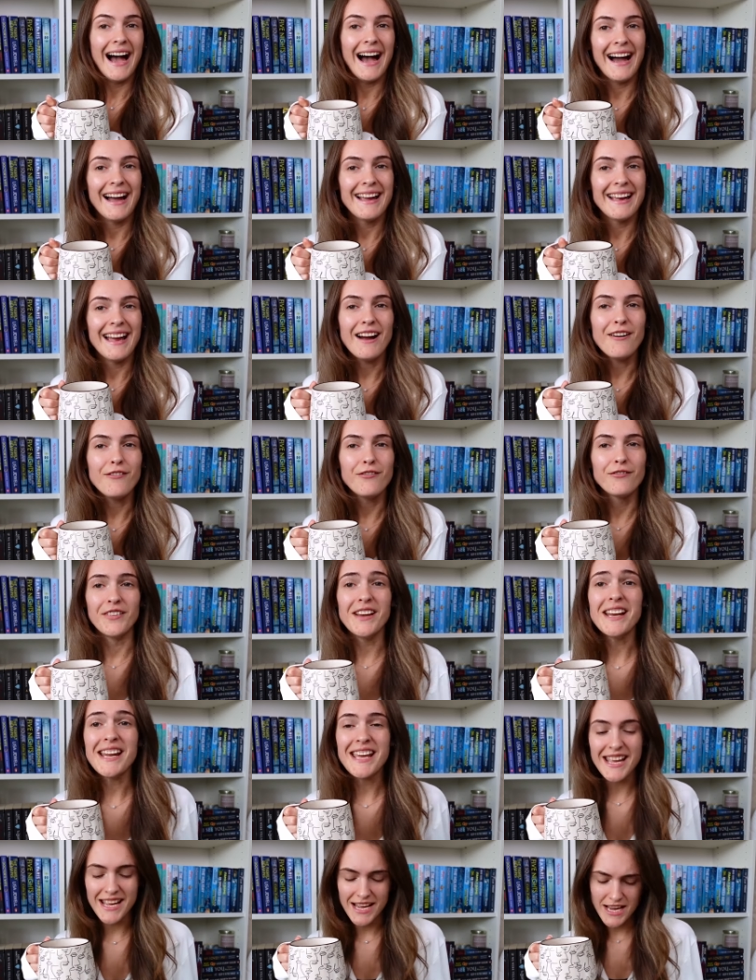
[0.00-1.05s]
I have
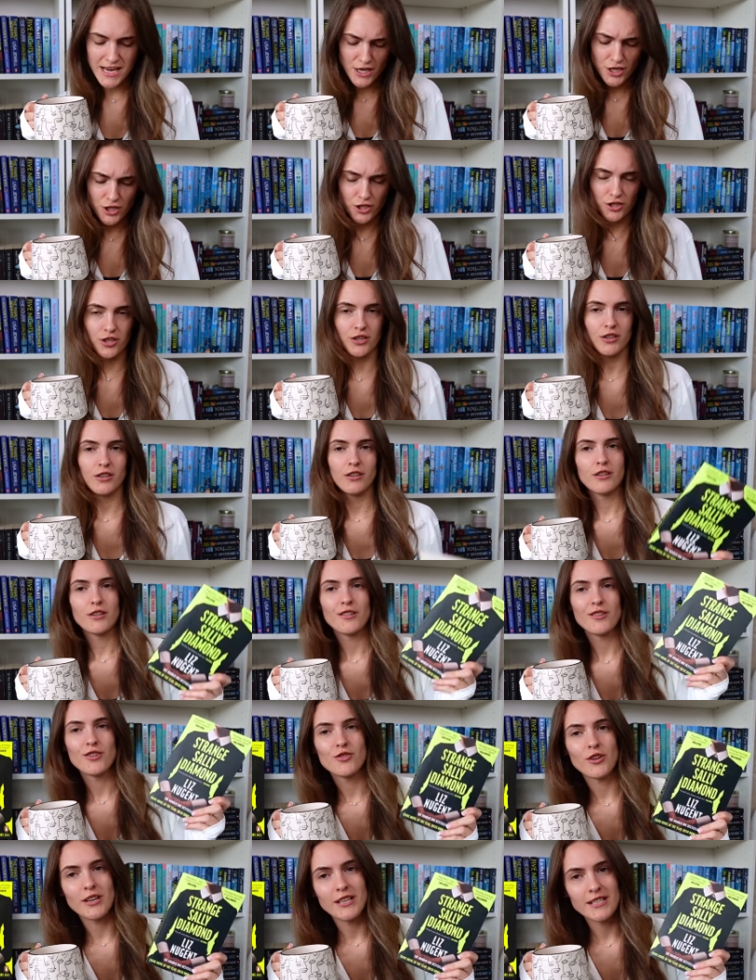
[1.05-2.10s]
finished.
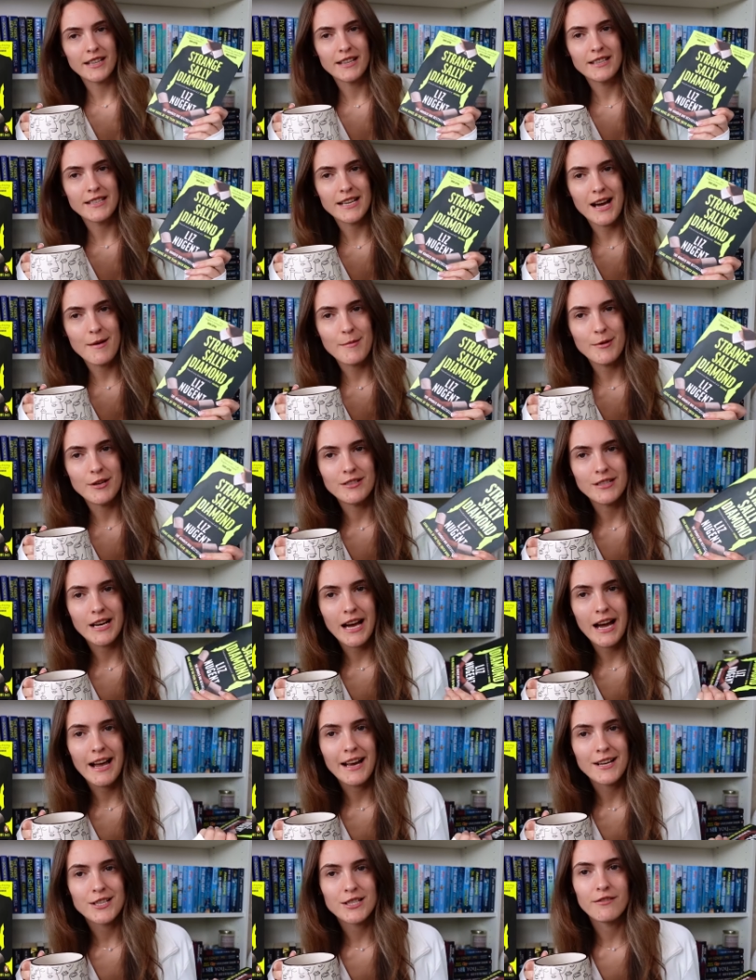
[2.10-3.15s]
Strange Sally Diamond.
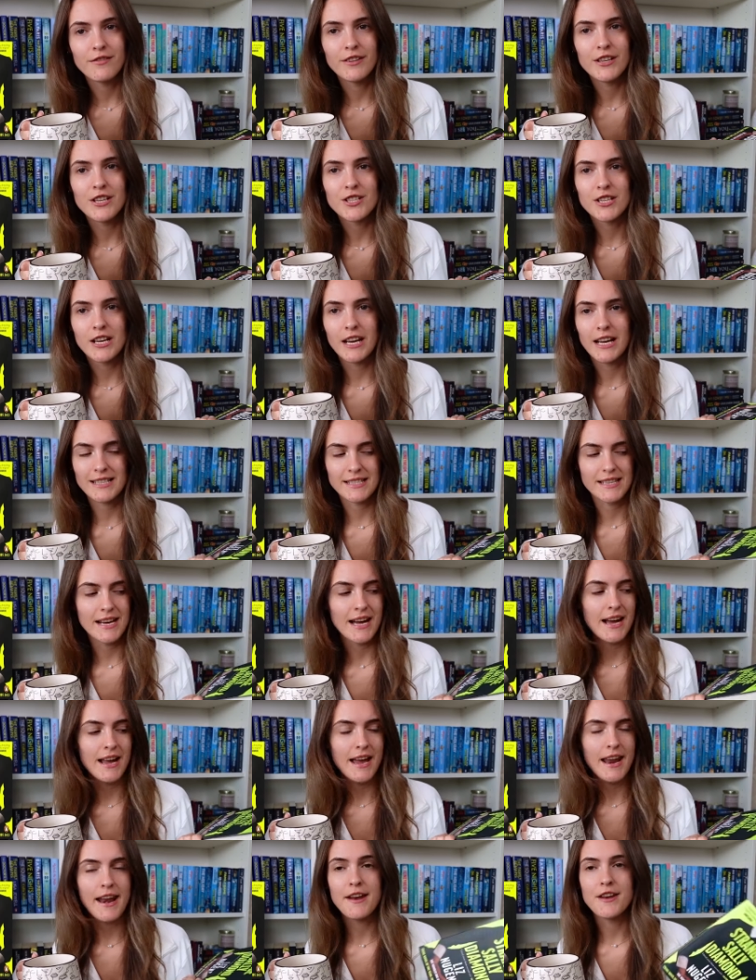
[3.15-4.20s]
I actually finished it last
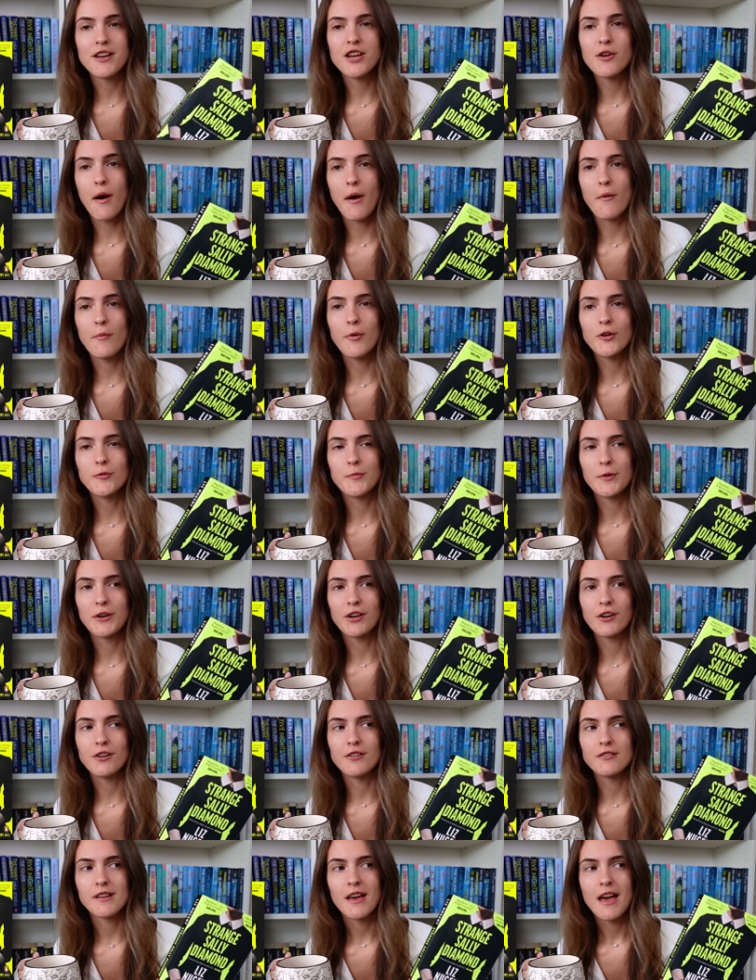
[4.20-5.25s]
night and I knew I would
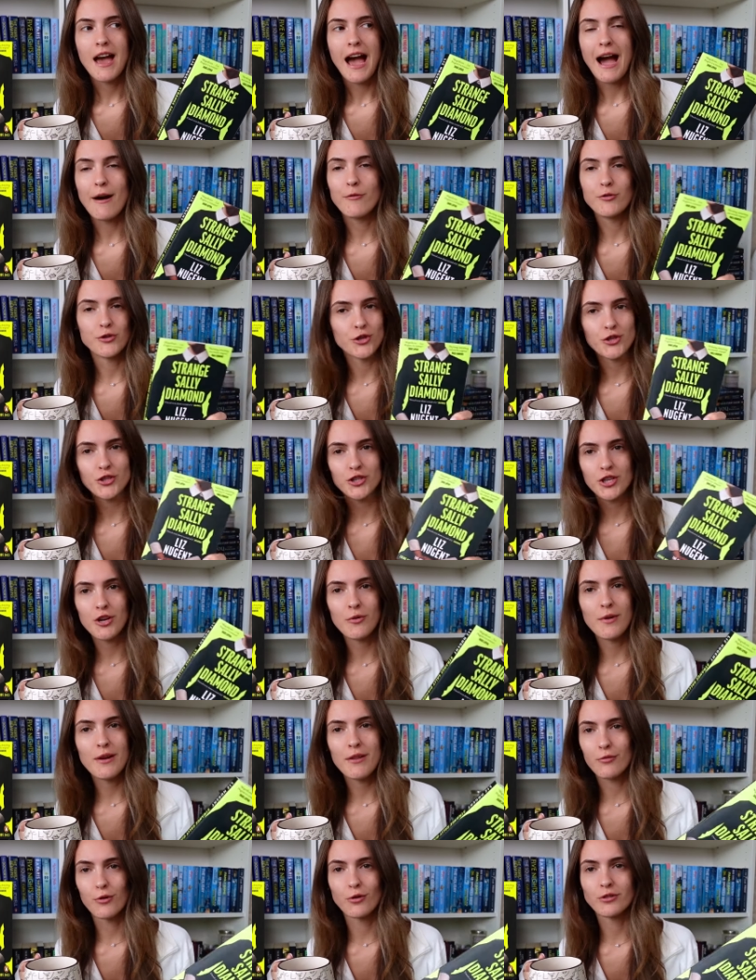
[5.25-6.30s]
because I was just too
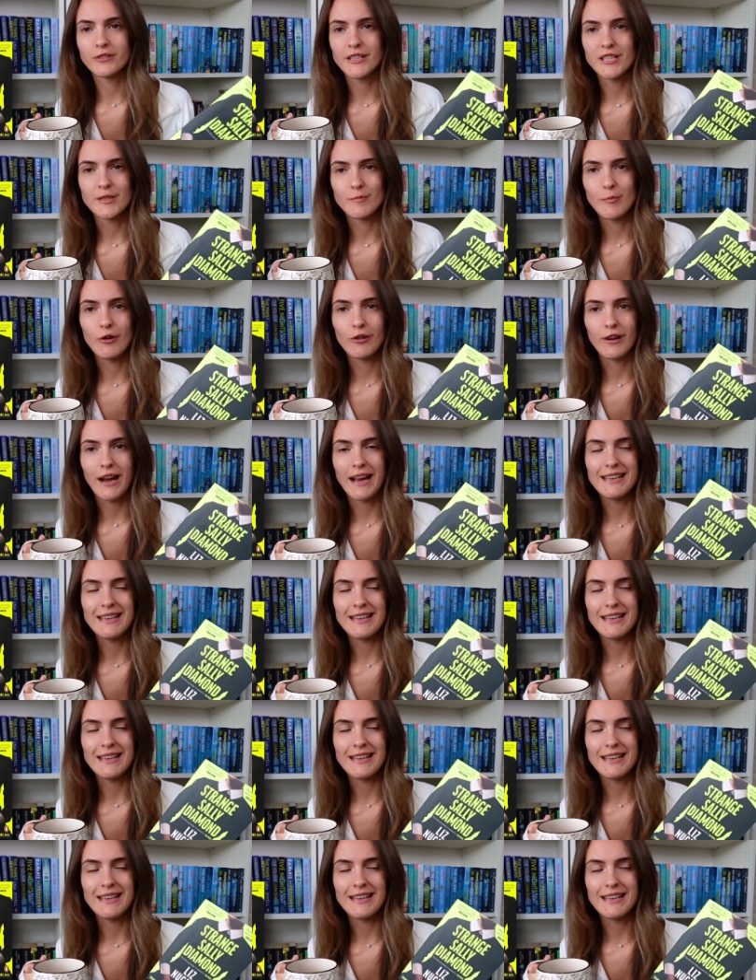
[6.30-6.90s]
enthralled in this book.